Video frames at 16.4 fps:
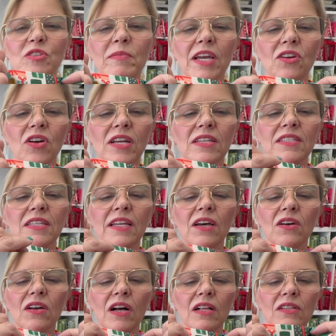my crazy
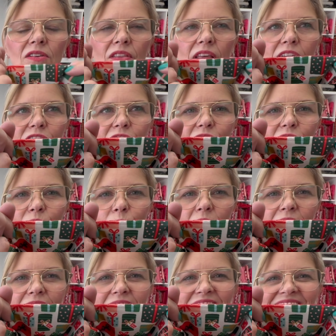nail color, that
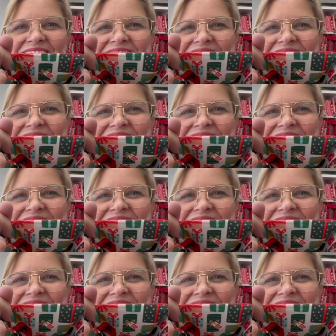turquoise,